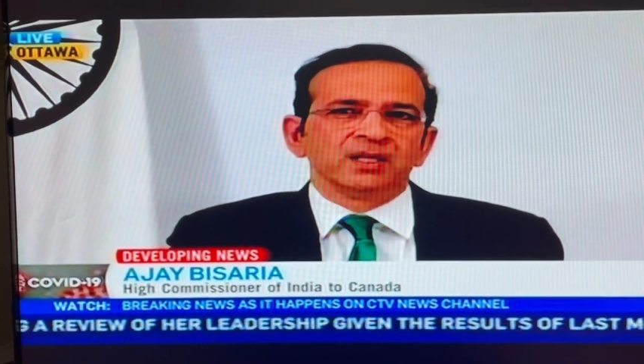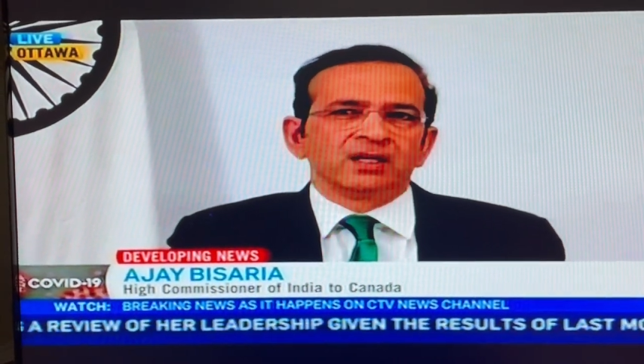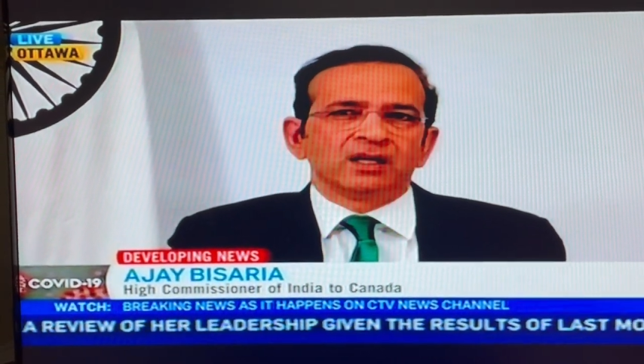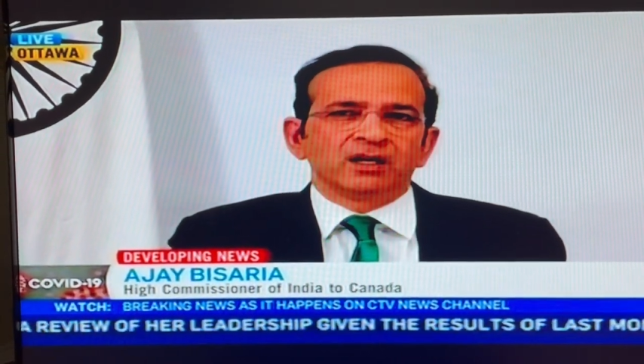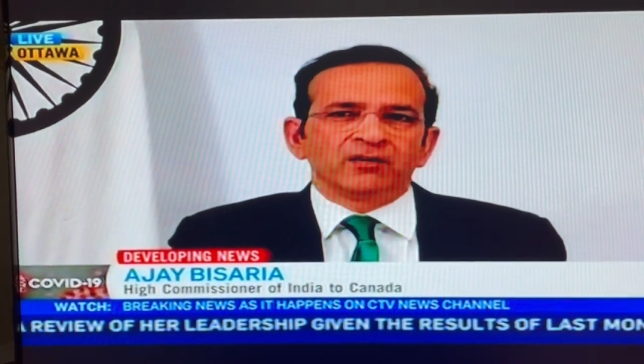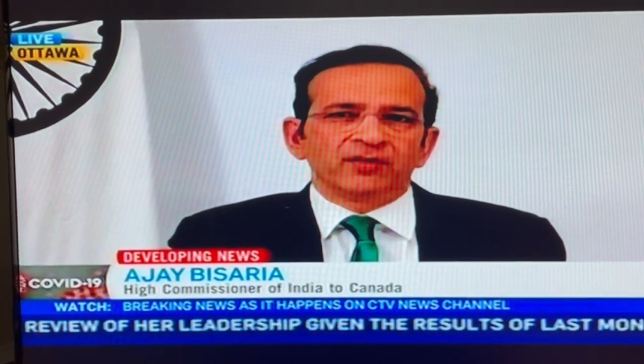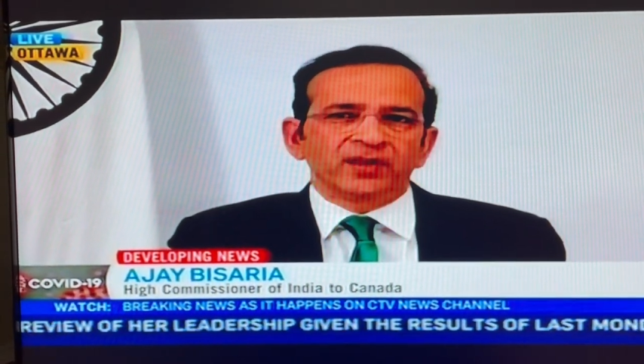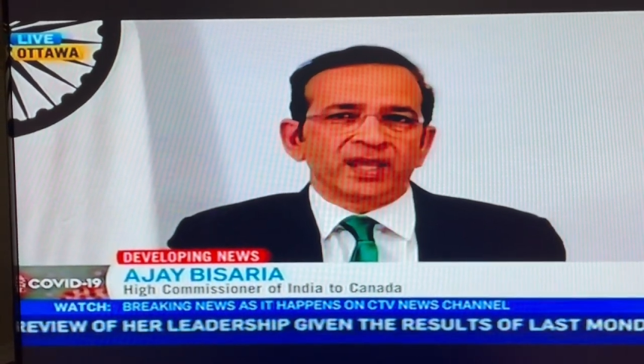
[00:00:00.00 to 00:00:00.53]

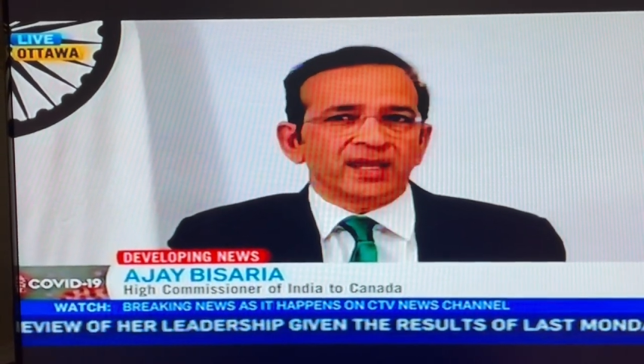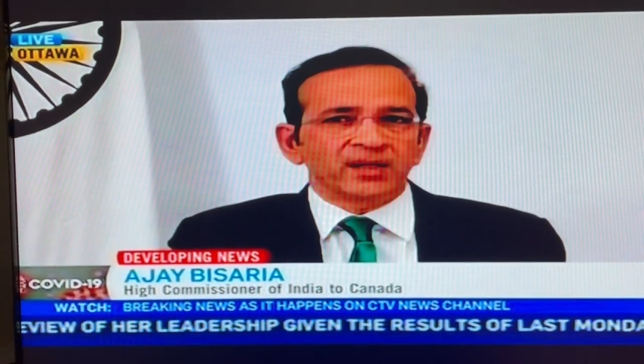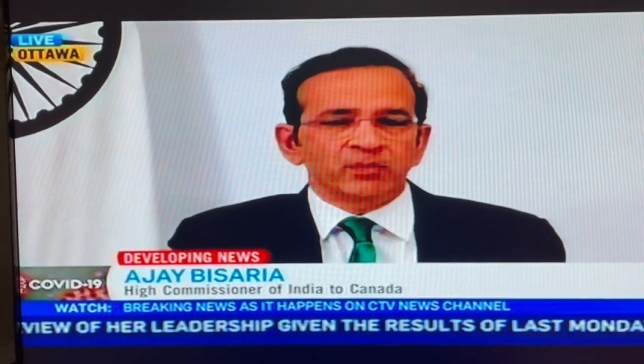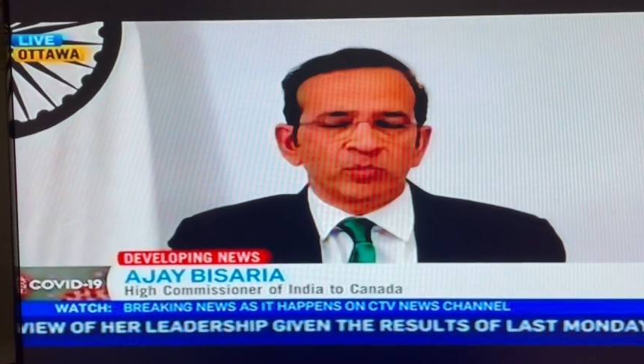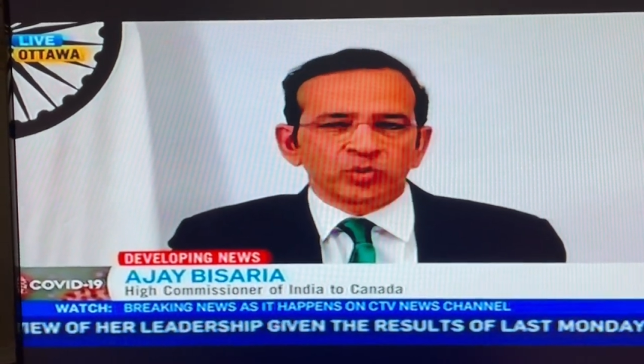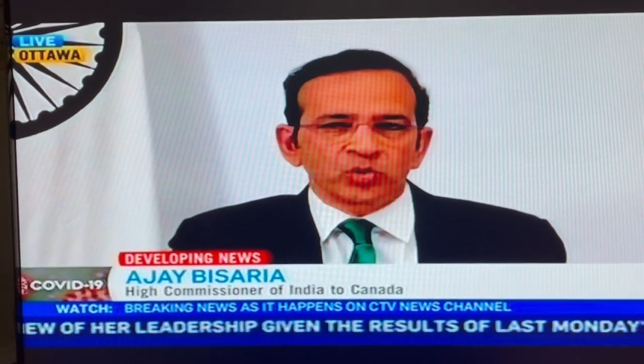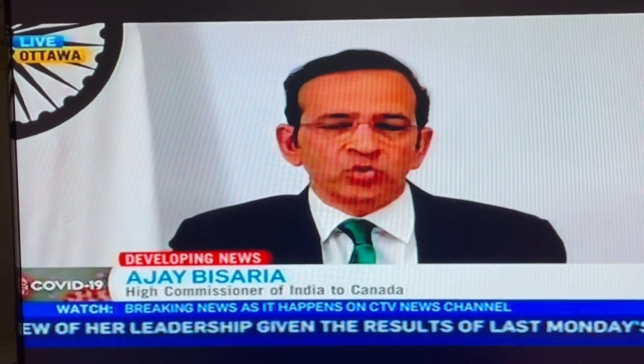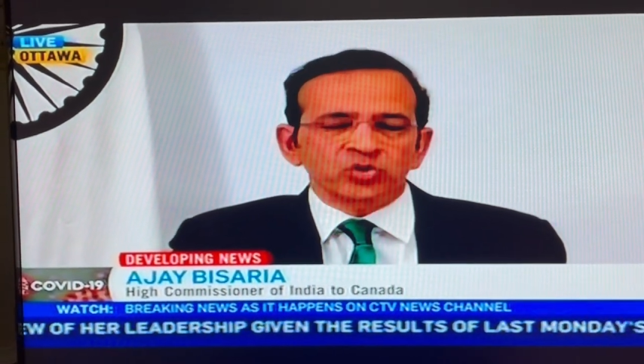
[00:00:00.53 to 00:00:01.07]
Uh, we had a
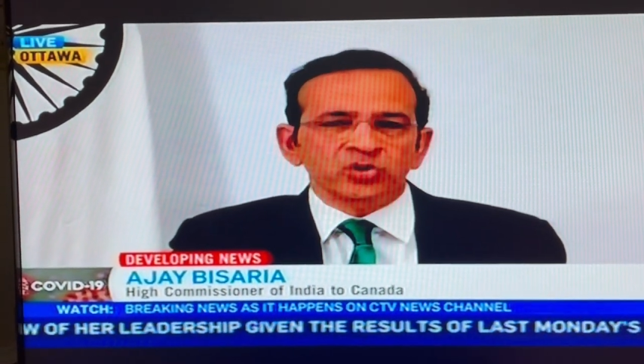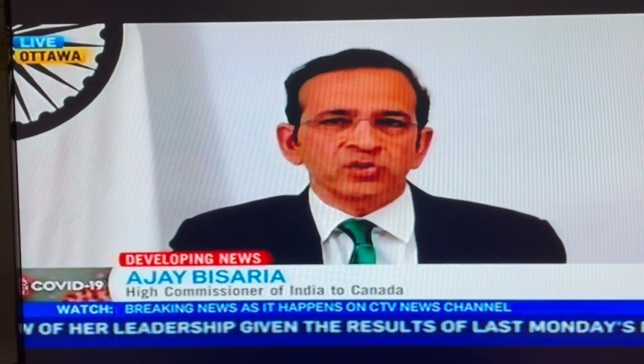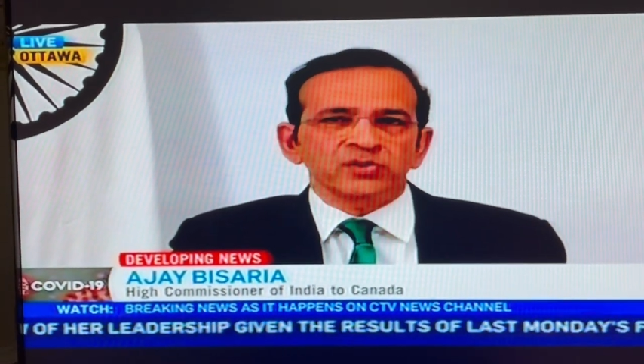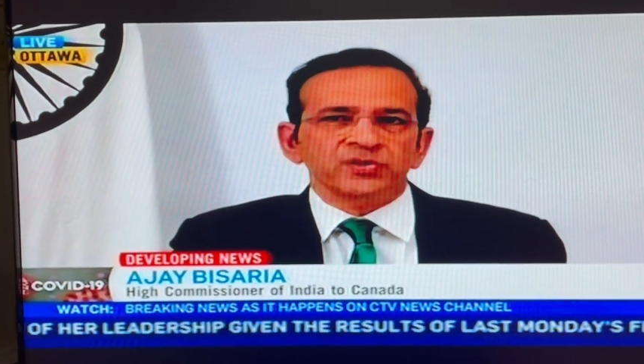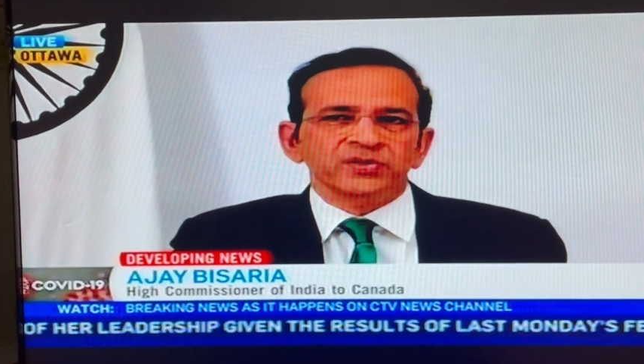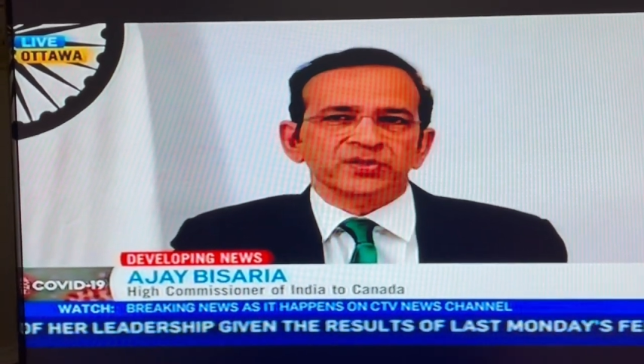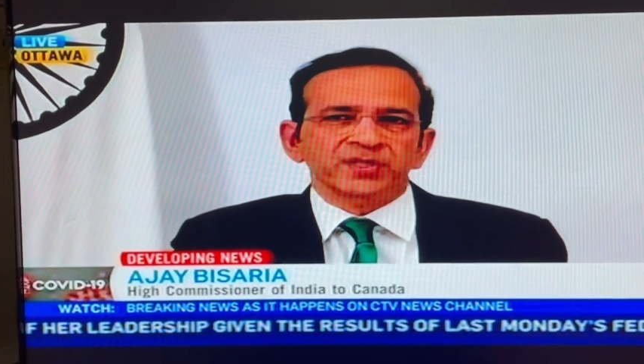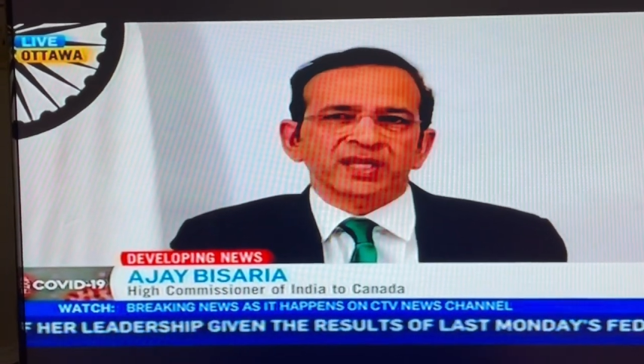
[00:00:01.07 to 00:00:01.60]

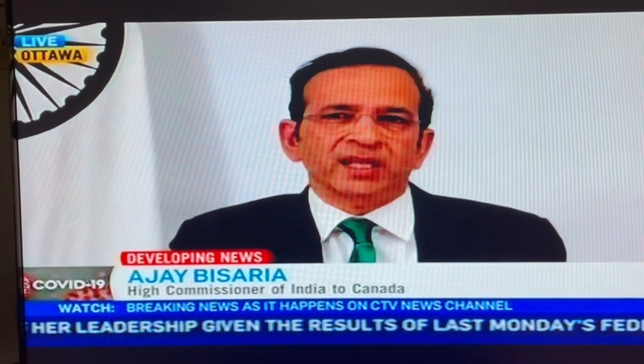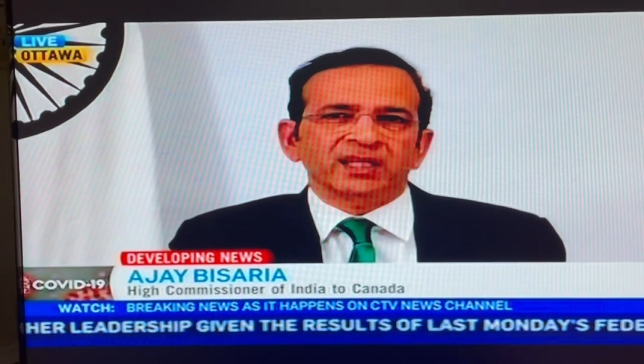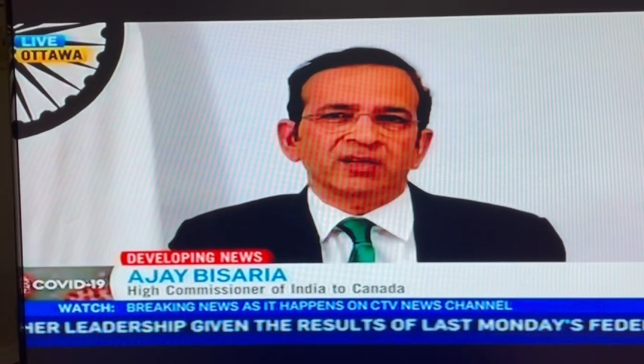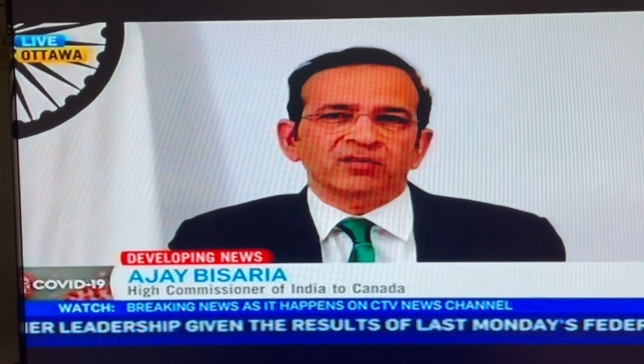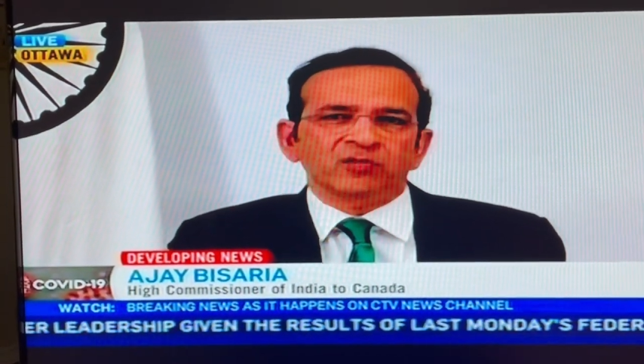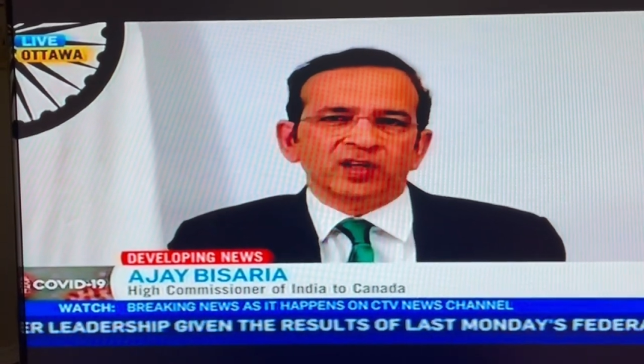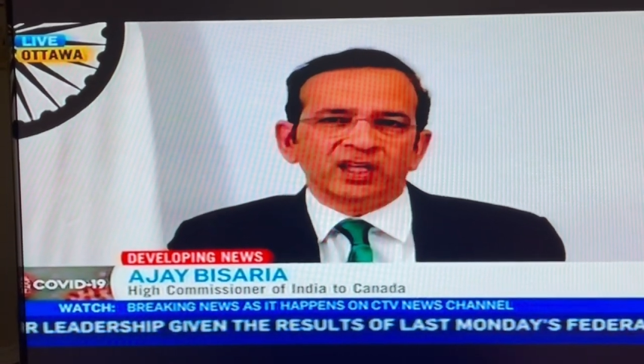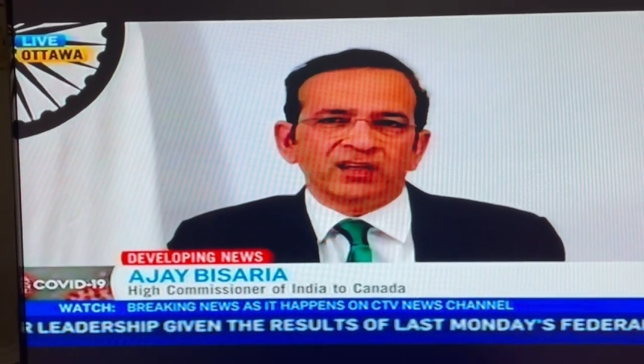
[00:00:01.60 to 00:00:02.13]
brutal
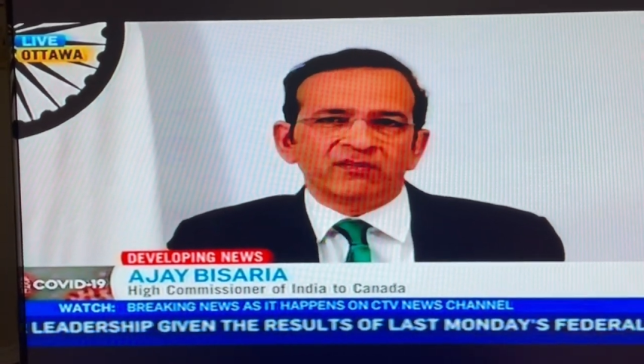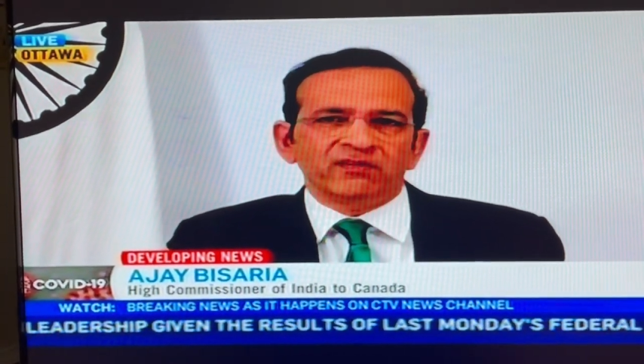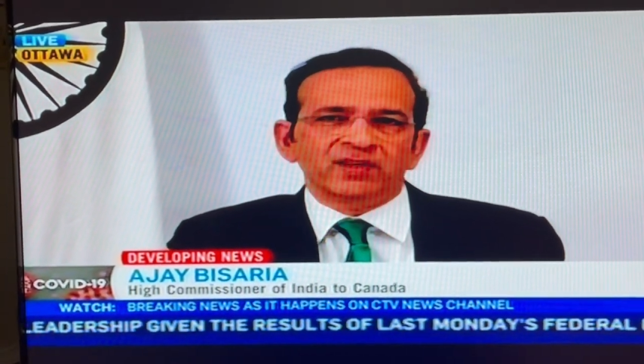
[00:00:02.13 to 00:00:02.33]
second wave,